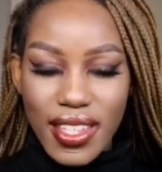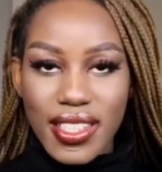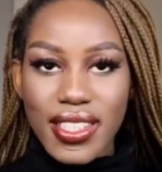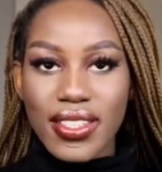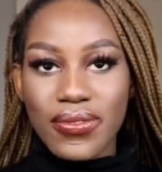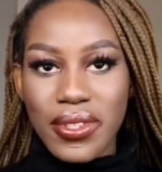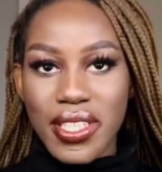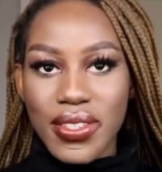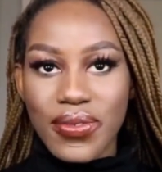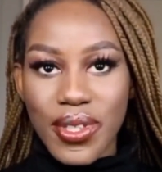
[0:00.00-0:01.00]
that's it for
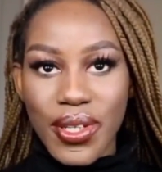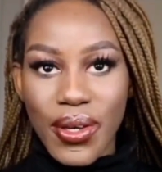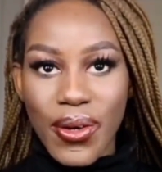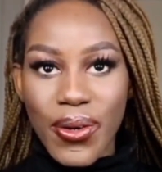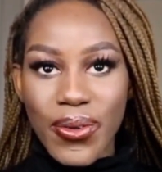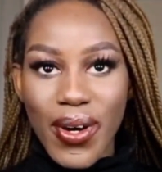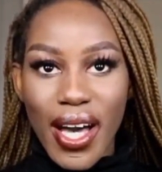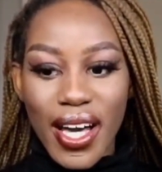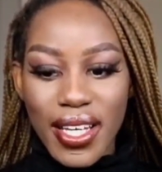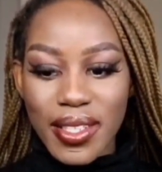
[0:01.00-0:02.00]
this video.
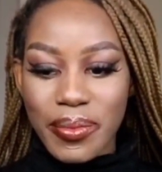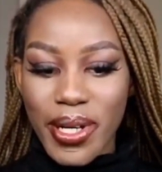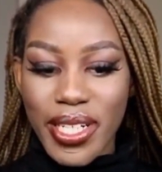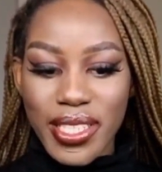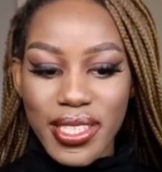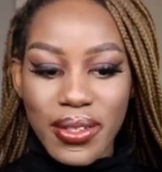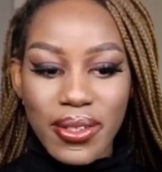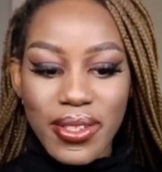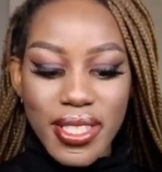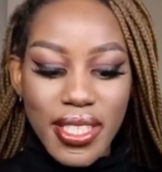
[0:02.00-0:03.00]
The products that
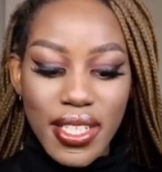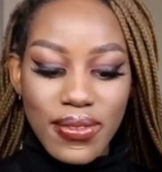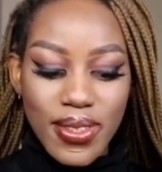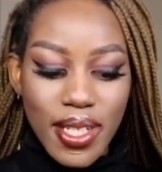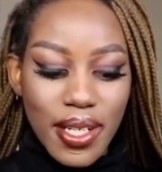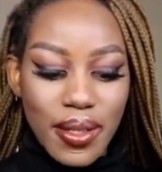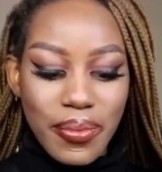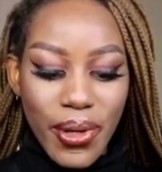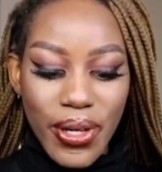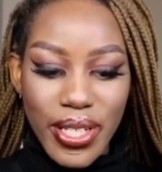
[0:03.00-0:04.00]
we received are
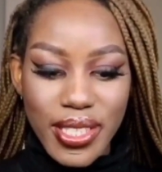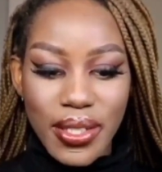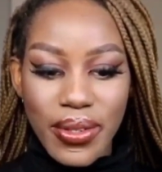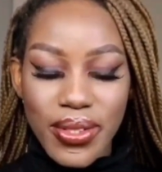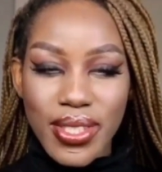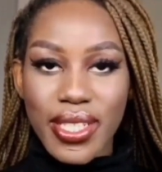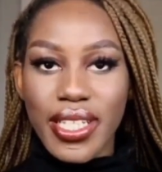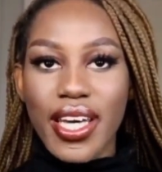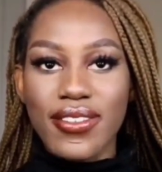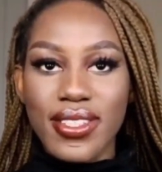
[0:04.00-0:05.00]
products that we're also
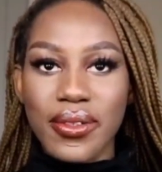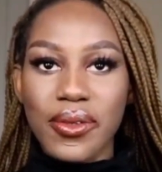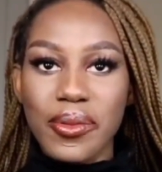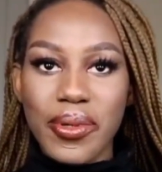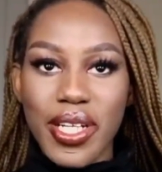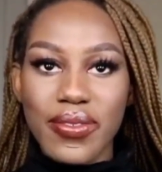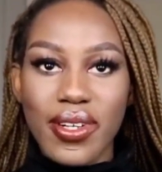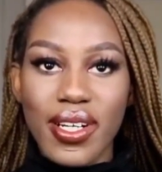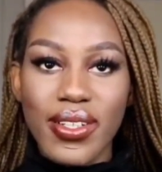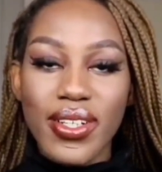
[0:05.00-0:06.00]
gonna have to incorporate
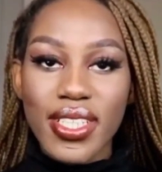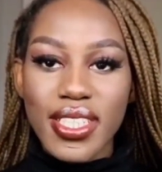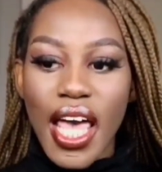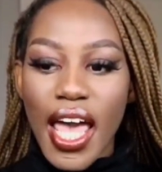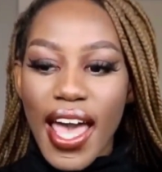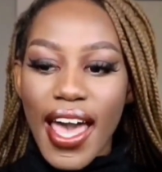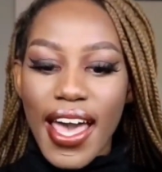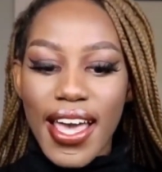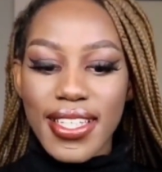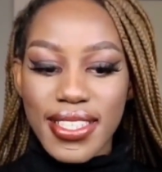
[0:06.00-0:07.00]
for our looks,
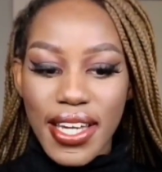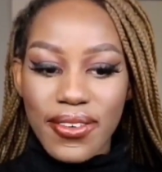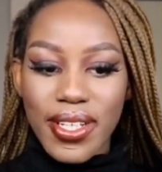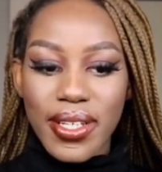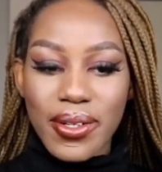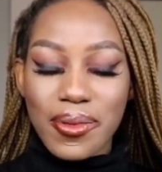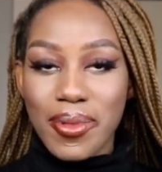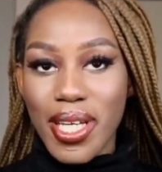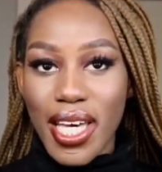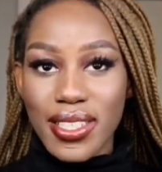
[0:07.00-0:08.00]
and I really
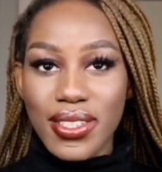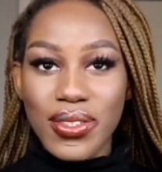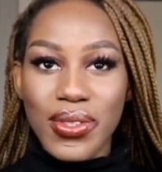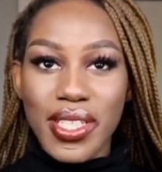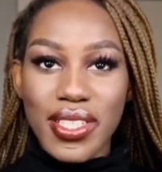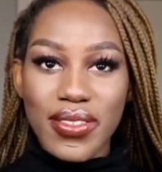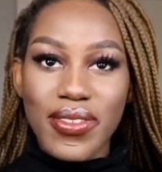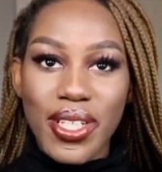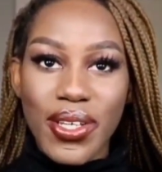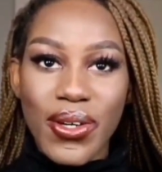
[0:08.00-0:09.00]
hope you guys enjoy this
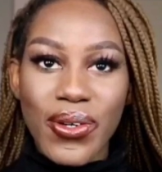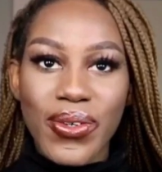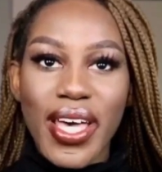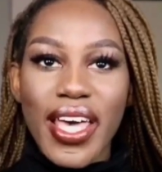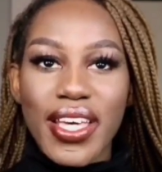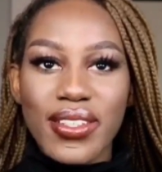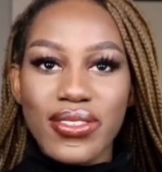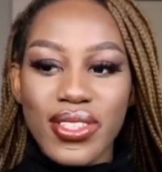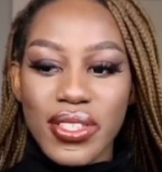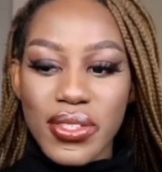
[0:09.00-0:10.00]
video.
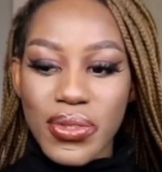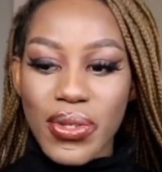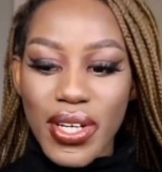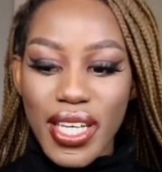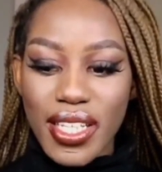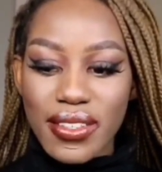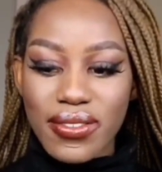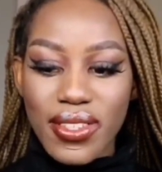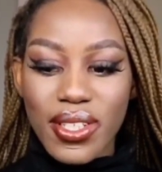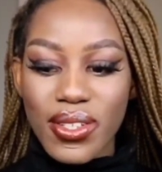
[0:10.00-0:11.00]
If you enjoy
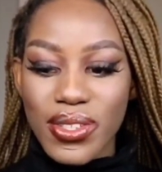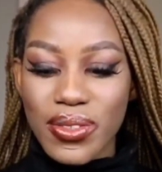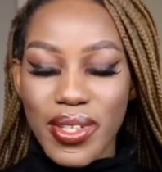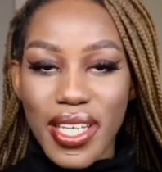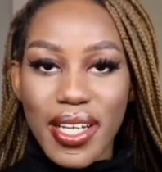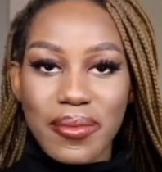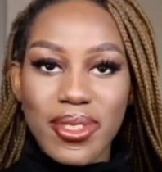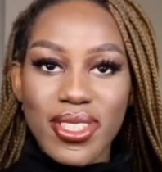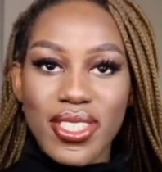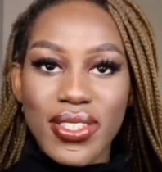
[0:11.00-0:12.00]
videos where I'm
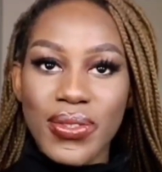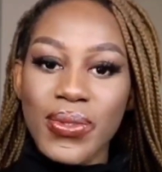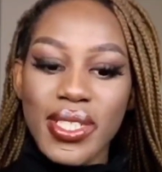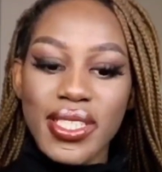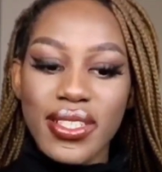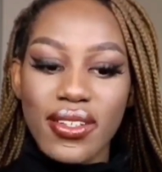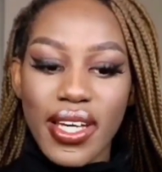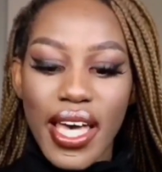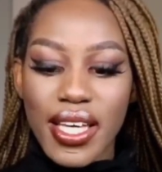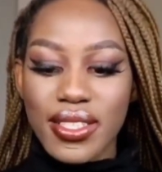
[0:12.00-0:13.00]
also just talking to
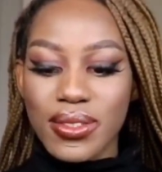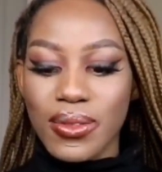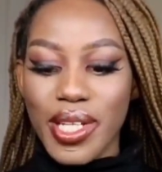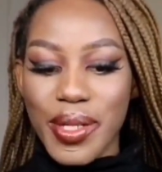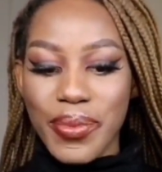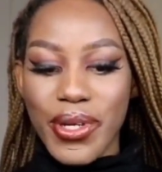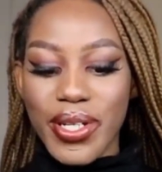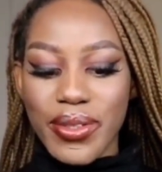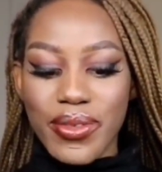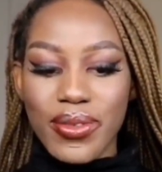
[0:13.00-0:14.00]
you guys, or like
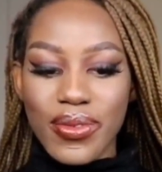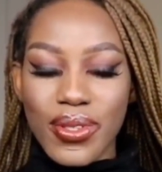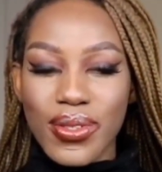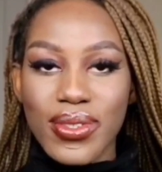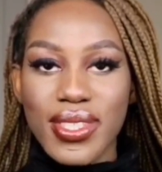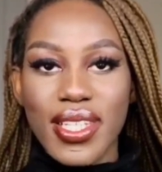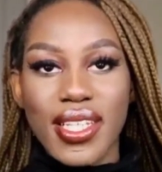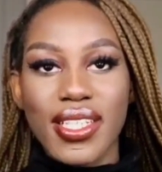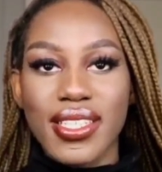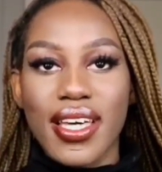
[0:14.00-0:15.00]
product reviews
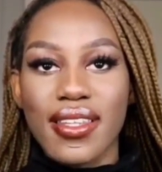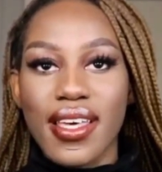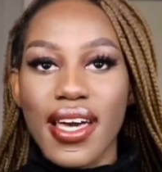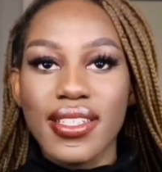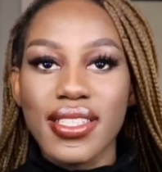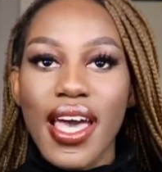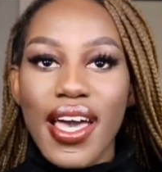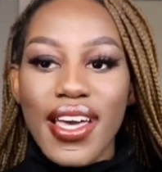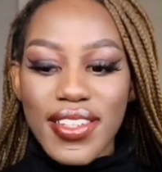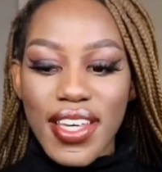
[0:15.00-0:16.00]
and things like that,
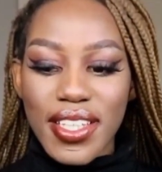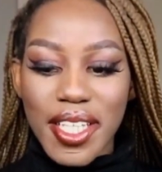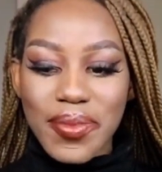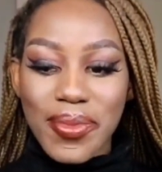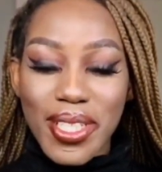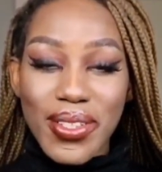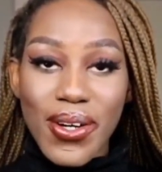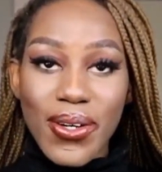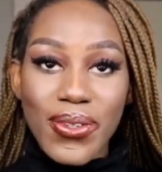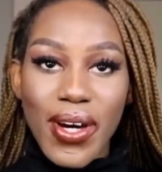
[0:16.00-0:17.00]
then let me
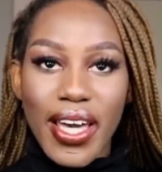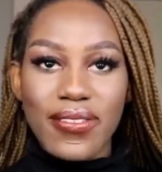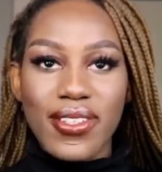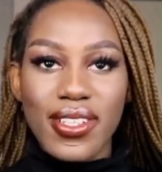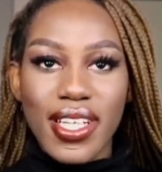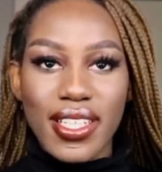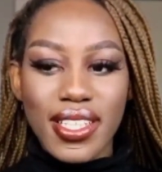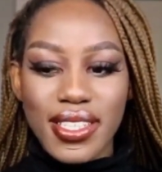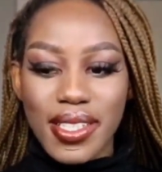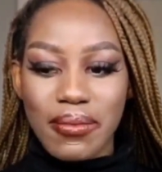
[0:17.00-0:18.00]
know. I feel like
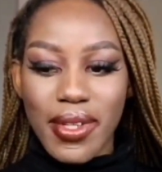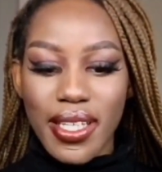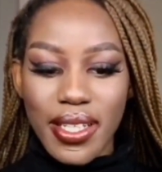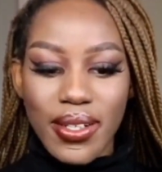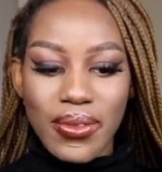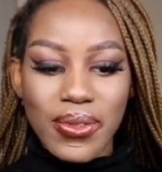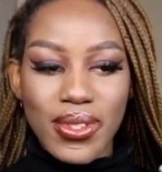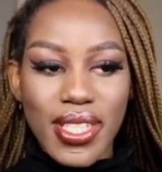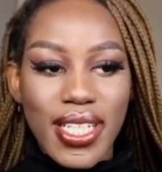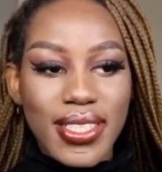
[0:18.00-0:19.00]
that's something that I'll
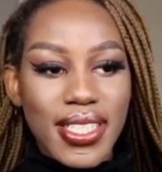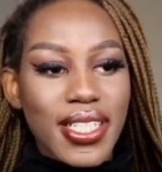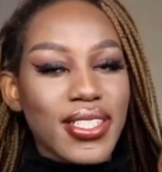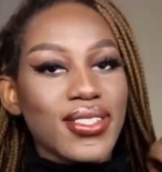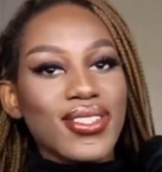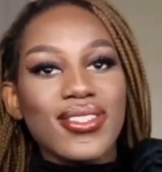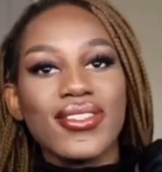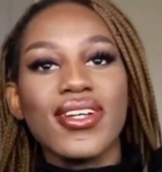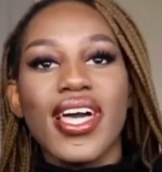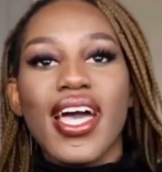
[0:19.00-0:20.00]
also like to get
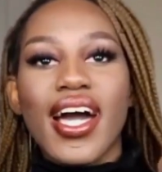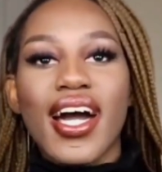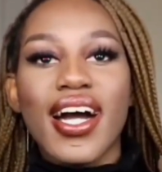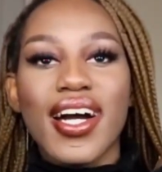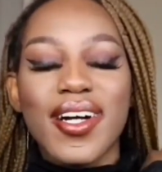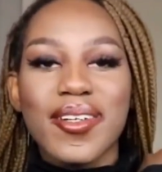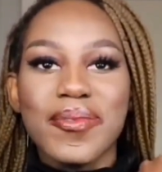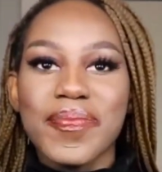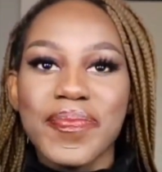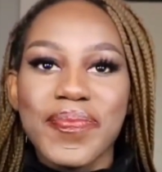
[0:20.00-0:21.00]
into.
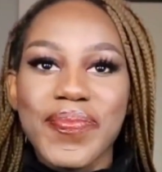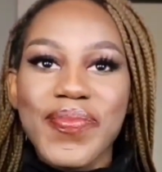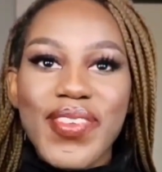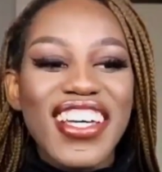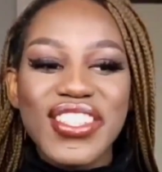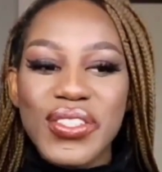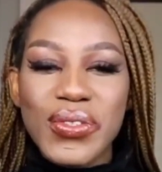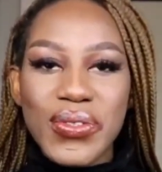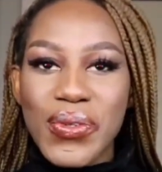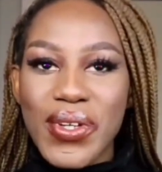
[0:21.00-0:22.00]
I just
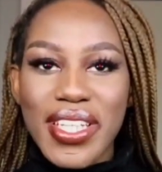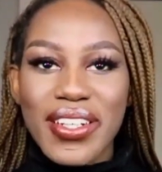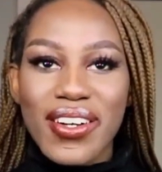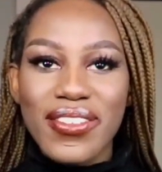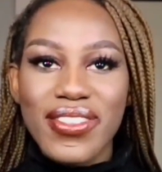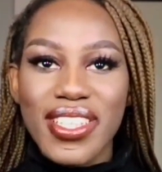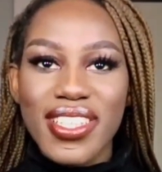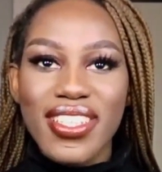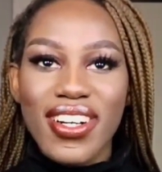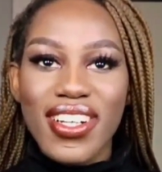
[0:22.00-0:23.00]
don't talk that
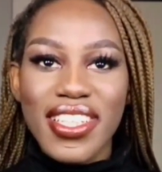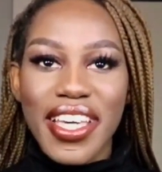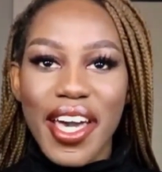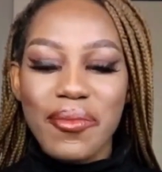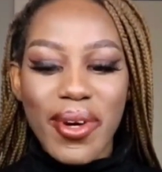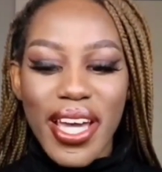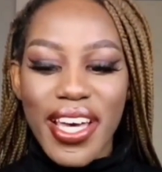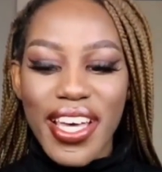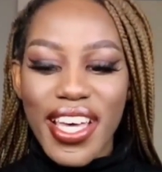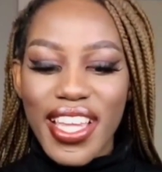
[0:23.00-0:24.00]
often on
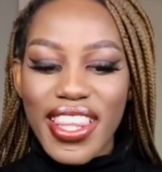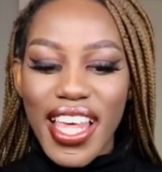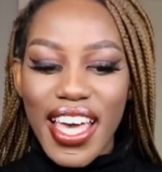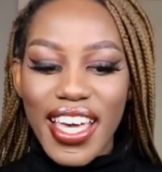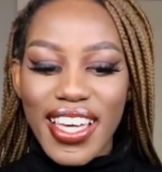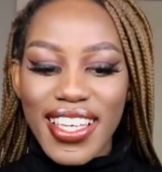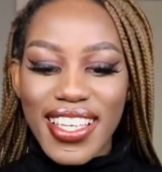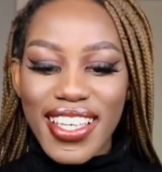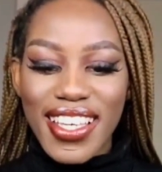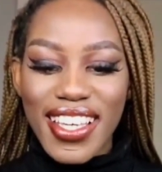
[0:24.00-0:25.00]
camera, like